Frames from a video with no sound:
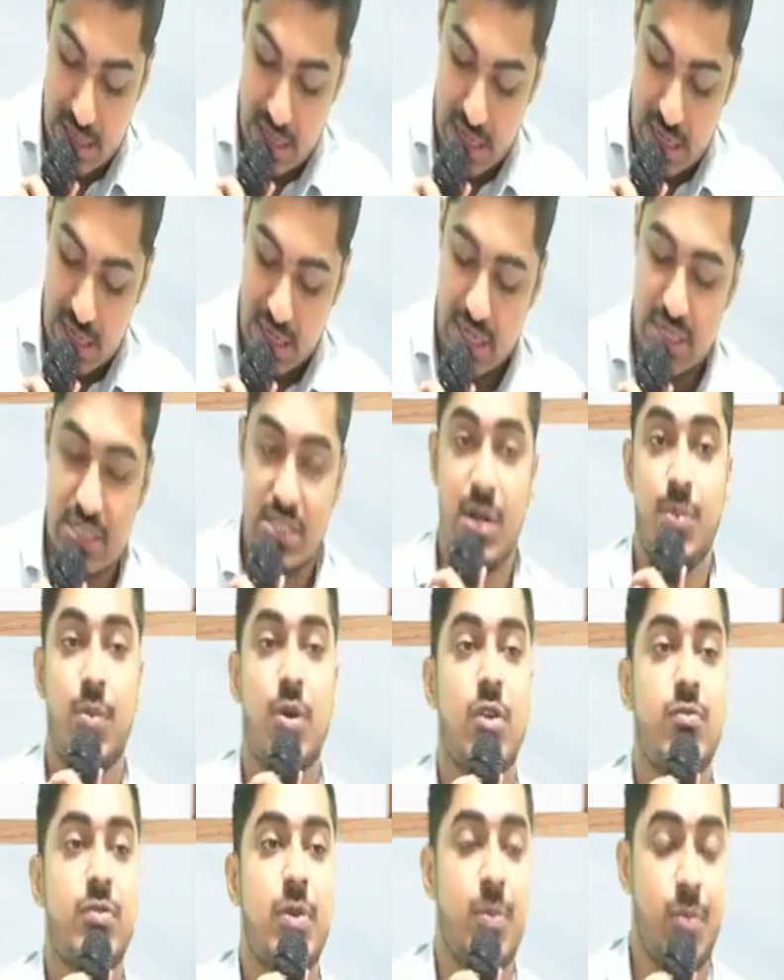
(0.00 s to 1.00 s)
Yes, number
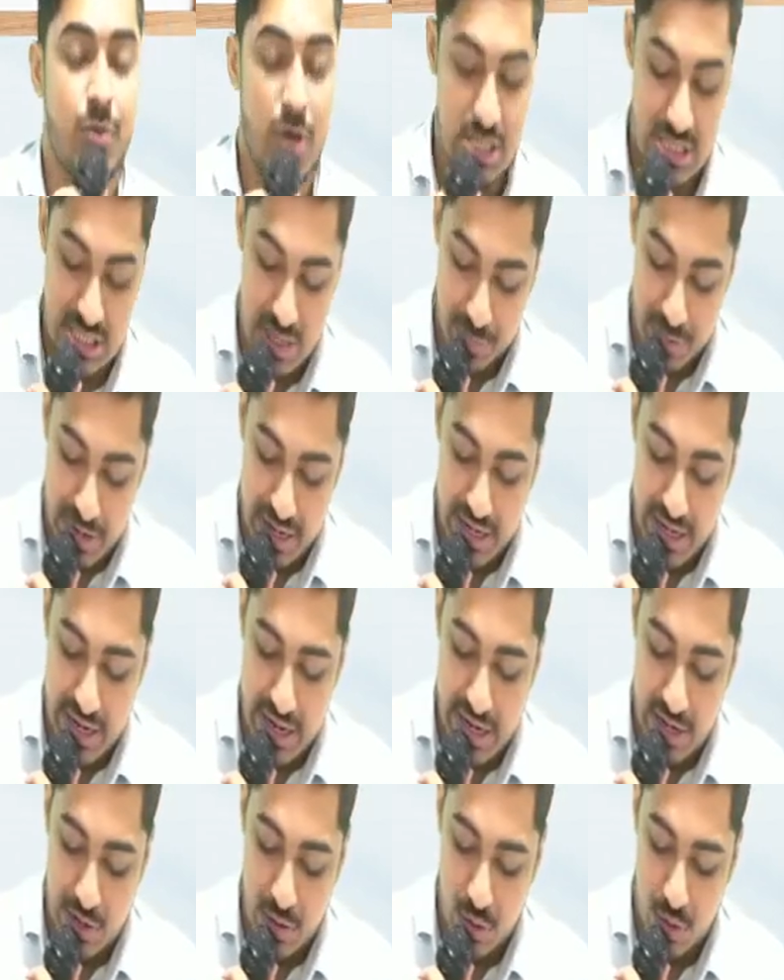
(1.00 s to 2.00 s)
of employees separated, I
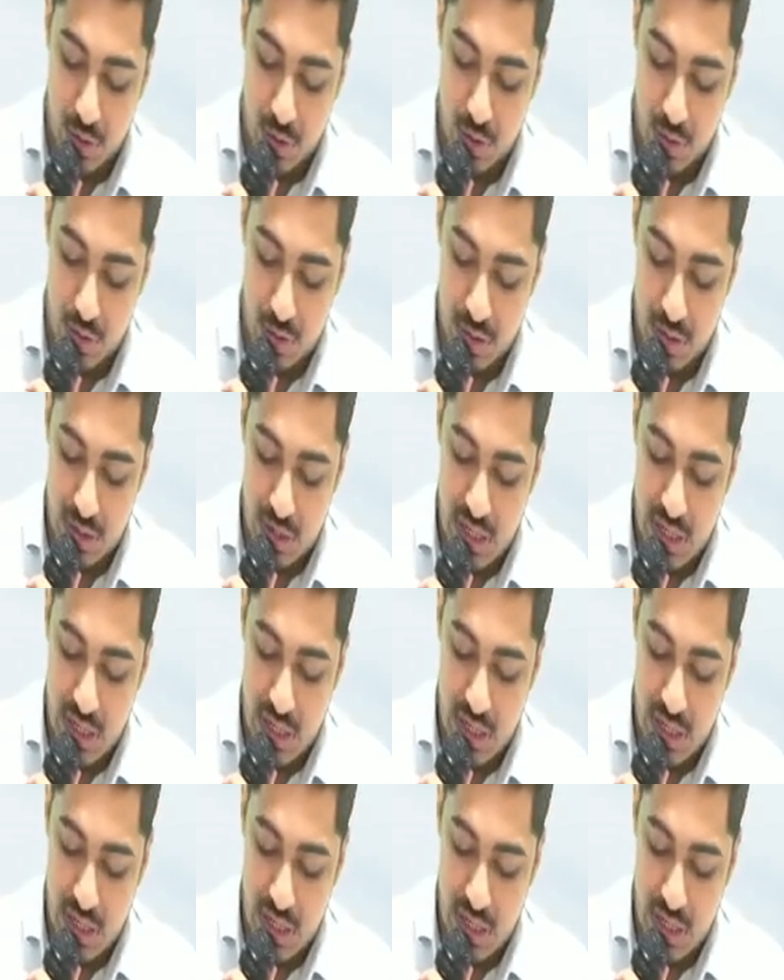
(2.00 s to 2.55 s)
don't know.